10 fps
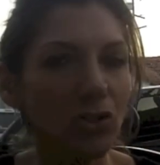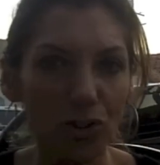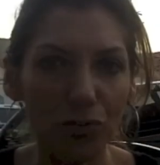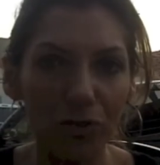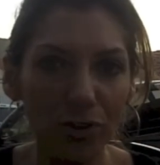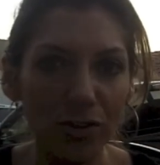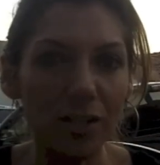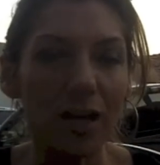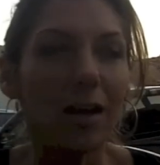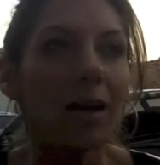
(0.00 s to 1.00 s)

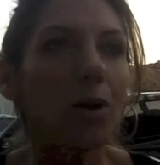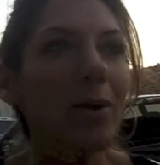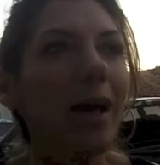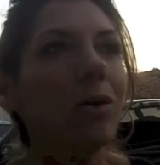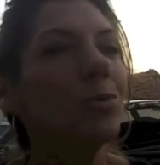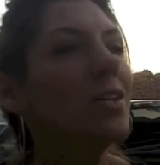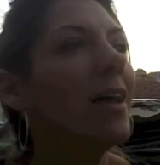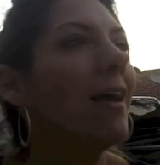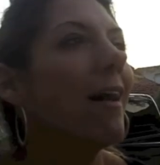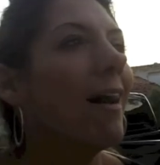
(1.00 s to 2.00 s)
surfers around.
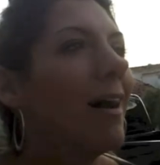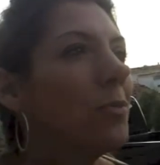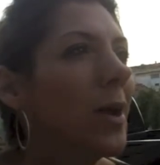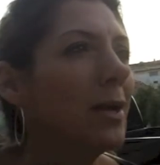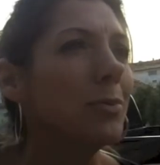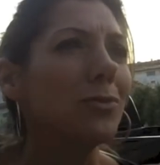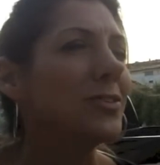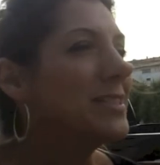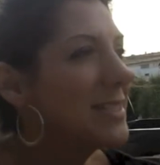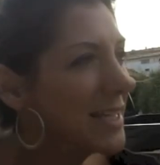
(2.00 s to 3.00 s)
We had a
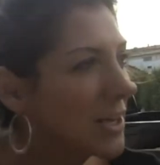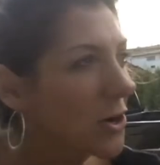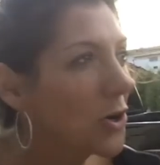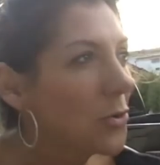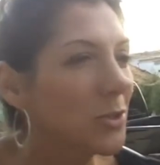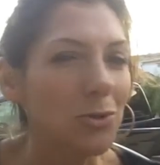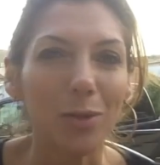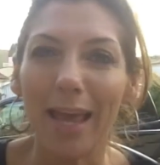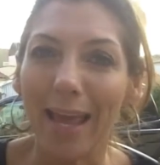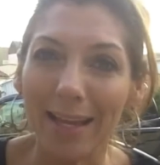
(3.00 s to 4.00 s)
beautiful dinner. We're
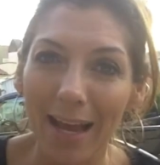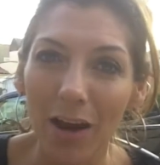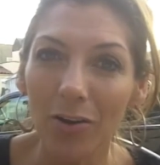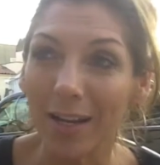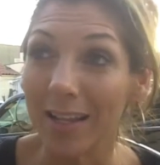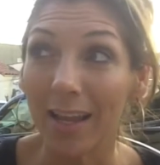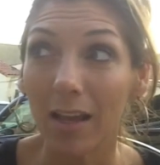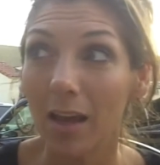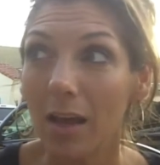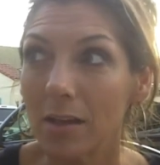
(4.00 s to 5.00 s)
totally hanging out, and
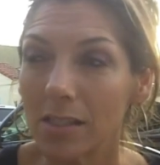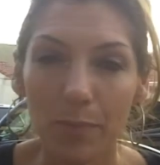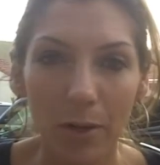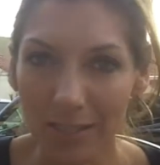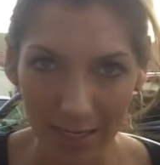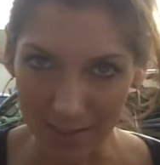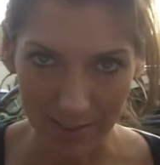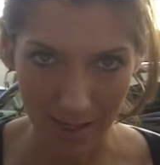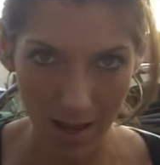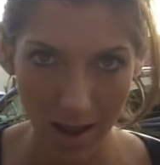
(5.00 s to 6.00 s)
like
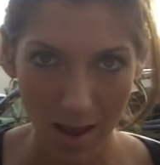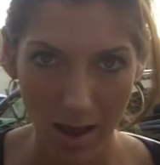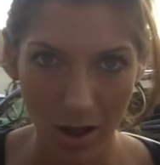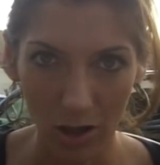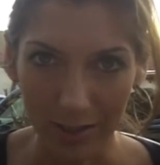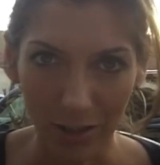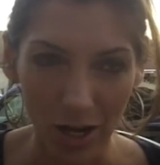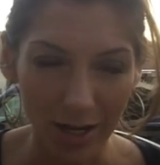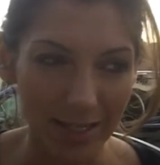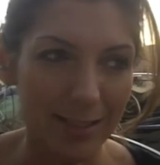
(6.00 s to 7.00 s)
spontaneously all day
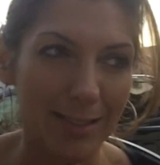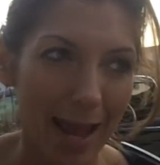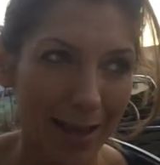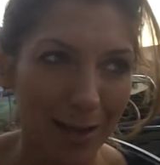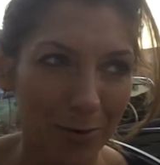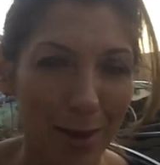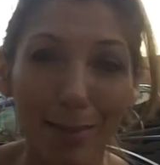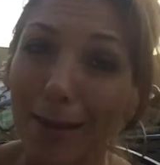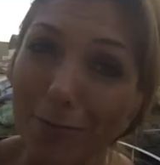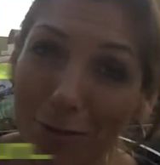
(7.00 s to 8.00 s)
long he's saying, I
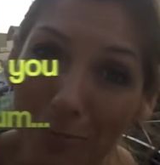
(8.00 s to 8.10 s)
love